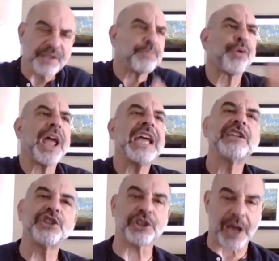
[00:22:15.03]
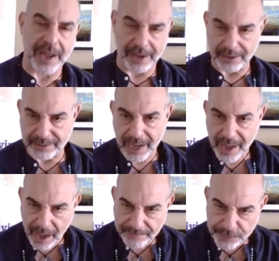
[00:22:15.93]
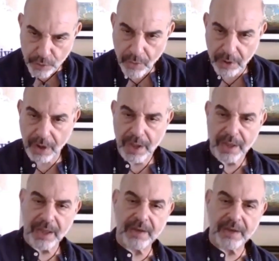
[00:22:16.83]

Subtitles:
the brainchild of your